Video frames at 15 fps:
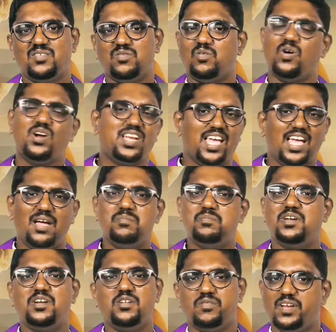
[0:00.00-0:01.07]
What
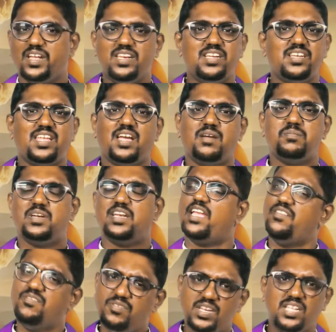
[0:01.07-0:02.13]
happened, when it happened,
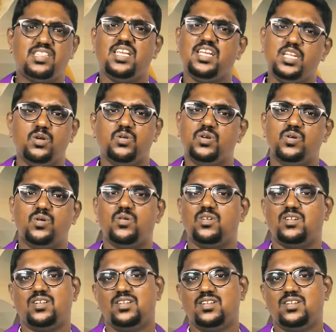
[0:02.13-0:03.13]
everything you know.